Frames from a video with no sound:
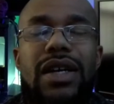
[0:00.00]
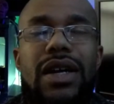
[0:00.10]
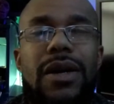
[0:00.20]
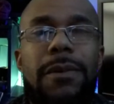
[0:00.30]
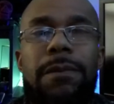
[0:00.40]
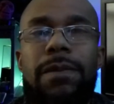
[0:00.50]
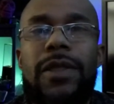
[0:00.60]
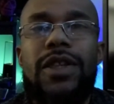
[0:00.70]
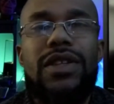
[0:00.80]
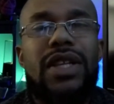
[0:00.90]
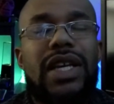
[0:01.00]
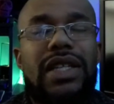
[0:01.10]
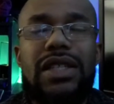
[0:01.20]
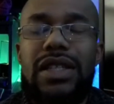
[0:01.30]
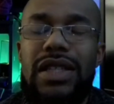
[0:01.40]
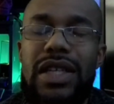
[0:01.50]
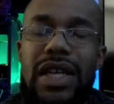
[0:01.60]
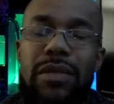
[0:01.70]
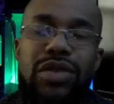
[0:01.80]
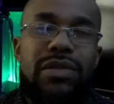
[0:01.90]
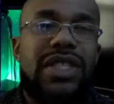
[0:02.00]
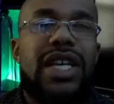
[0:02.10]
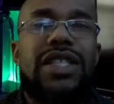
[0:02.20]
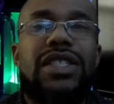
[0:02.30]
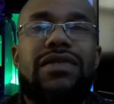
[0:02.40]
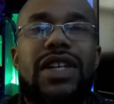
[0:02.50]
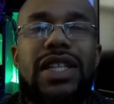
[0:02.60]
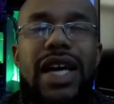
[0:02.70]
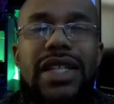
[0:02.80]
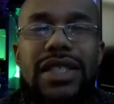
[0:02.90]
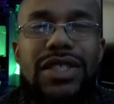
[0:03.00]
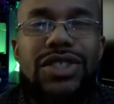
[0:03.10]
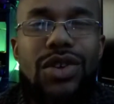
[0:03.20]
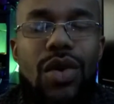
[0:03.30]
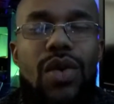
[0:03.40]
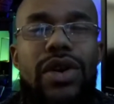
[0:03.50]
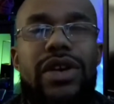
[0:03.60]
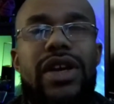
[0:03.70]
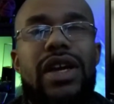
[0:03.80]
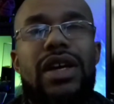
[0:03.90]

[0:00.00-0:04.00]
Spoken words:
The implementation of the classic score,